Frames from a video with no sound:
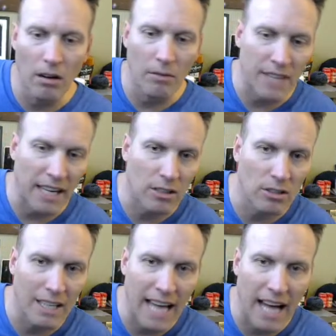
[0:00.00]
technical
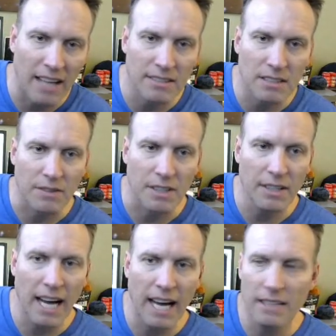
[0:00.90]
analysis for you
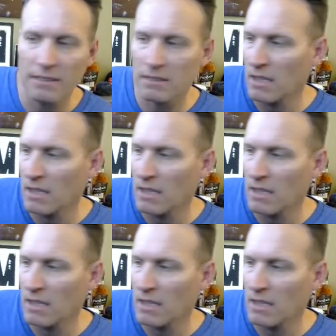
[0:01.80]
guys.